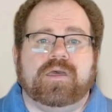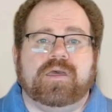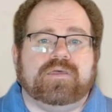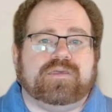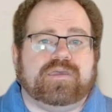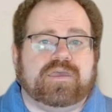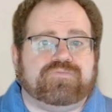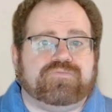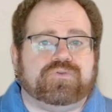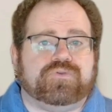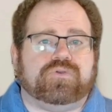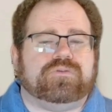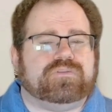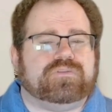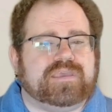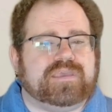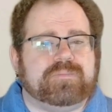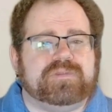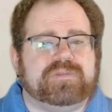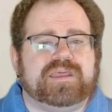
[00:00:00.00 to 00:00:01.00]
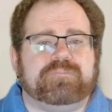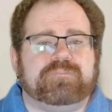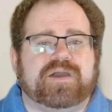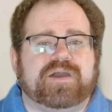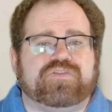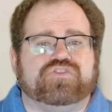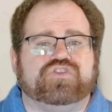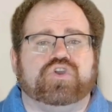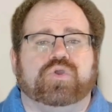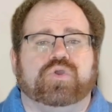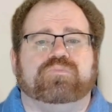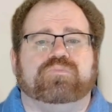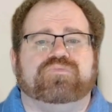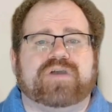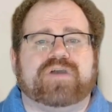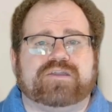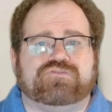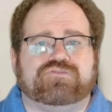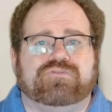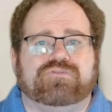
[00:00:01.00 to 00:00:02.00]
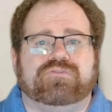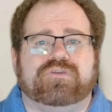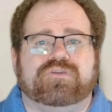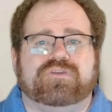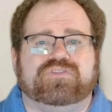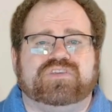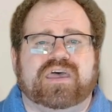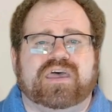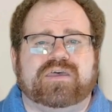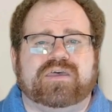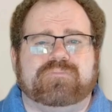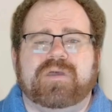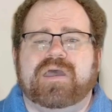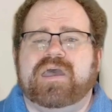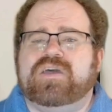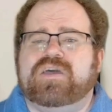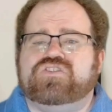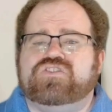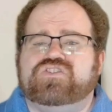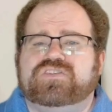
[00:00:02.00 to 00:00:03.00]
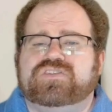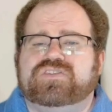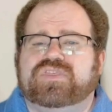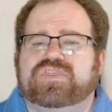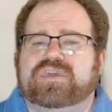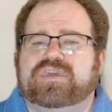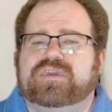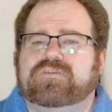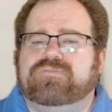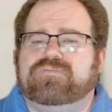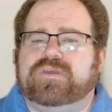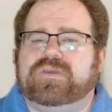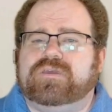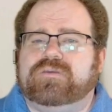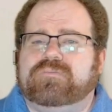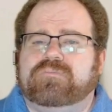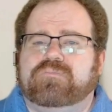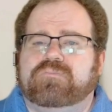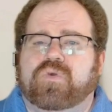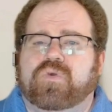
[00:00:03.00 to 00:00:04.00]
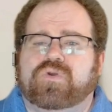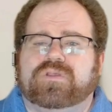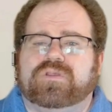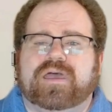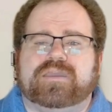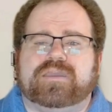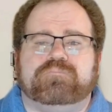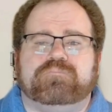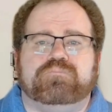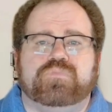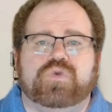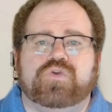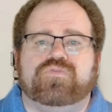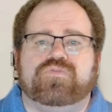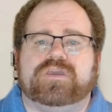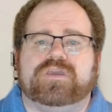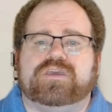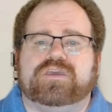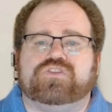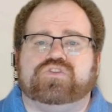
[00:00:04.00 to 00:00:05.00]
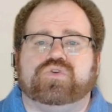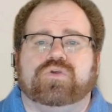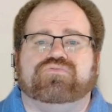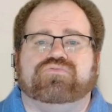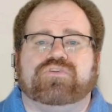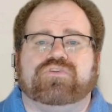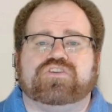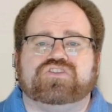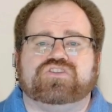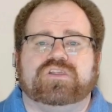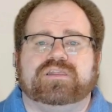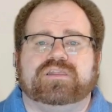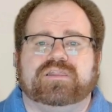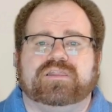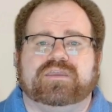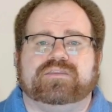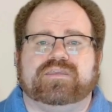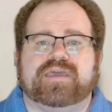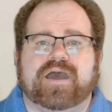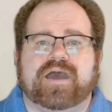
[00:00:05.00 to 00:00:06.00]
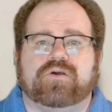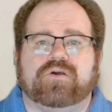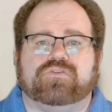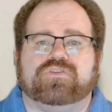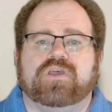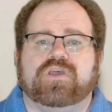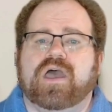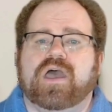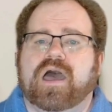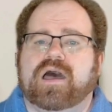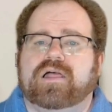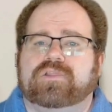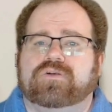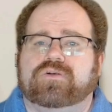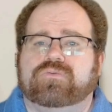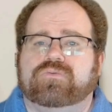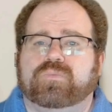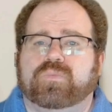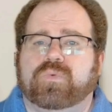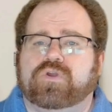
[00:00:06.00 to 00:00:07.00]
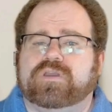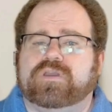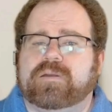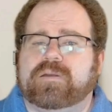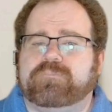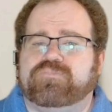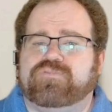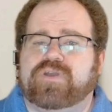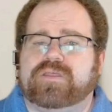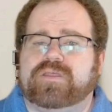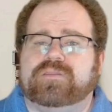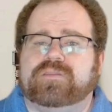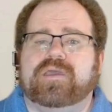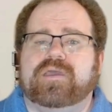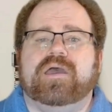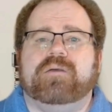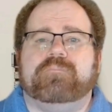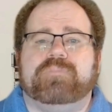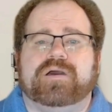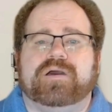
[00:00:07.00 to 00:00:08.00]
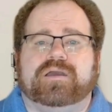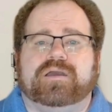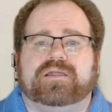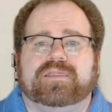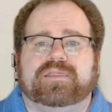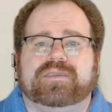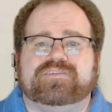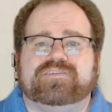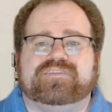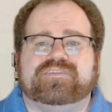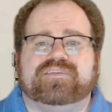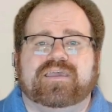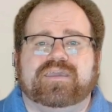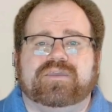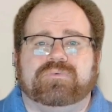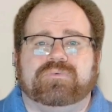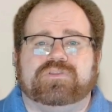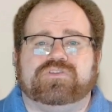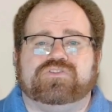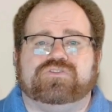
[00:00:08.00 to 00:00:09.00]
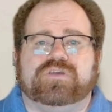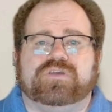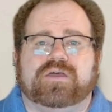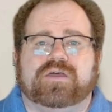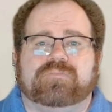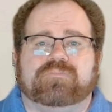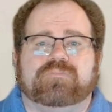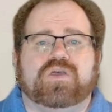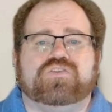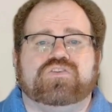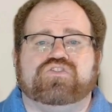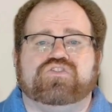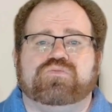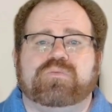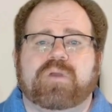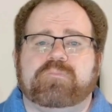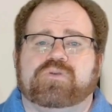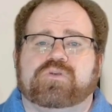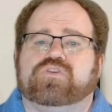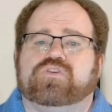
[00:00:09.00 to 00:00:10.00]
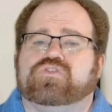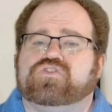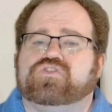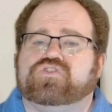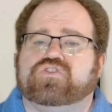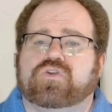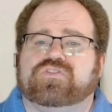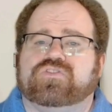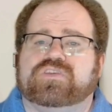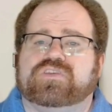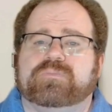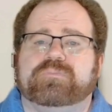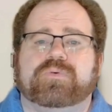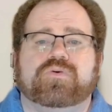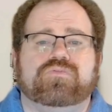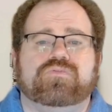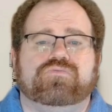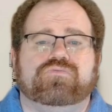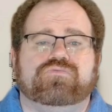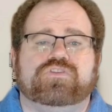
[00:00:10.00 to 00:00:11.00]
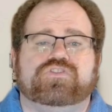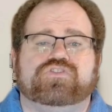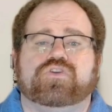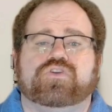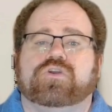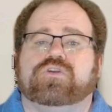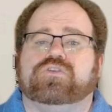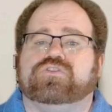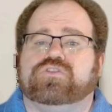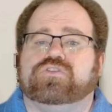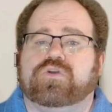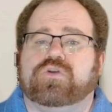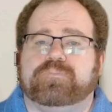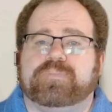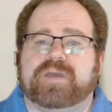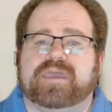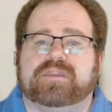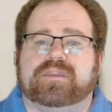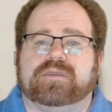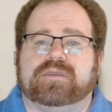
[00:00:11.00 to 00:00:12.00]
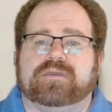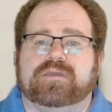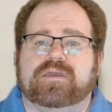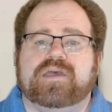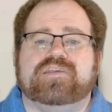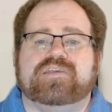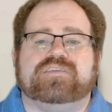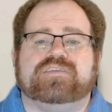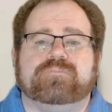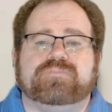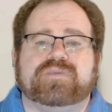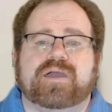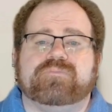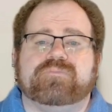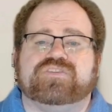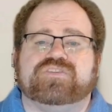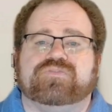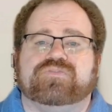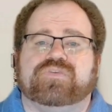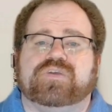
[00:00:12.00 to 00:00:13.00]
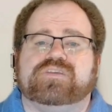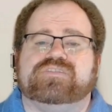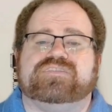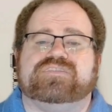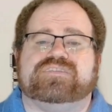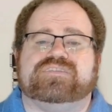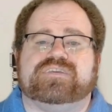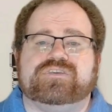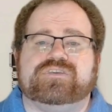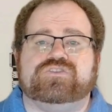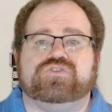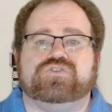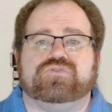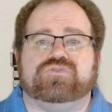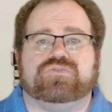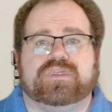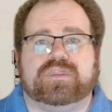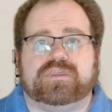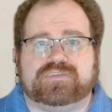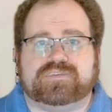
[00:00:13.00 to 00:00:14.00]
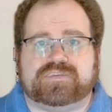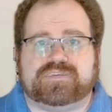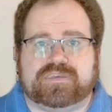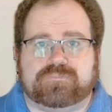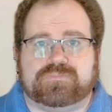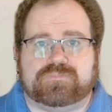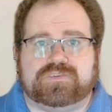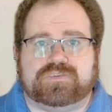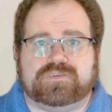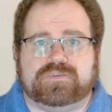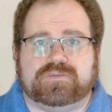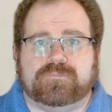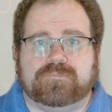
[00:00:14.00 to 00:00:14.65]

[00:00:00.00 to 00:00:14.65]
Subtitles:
If you're intimidated by the term factory reset, just think of it more like moving into a freshly cleaned house. A little work up front, but a clean slate once you're done. So remember, start simple, restart, don't panic. Sometimes the fix is easier than it seems.